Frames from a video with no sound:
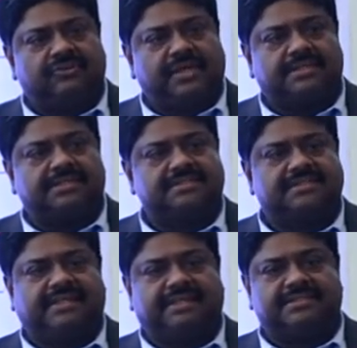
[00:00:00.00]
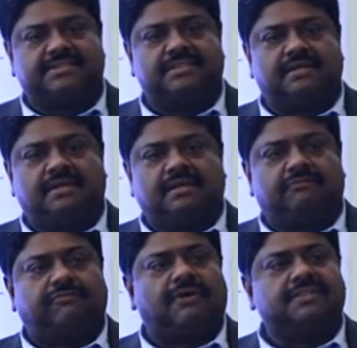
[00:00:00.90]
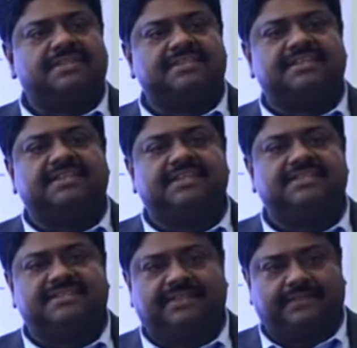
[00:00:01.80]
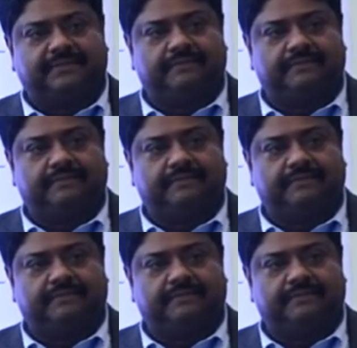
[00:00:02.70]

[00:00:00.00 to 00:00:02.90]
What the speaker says: United States for the resiliency.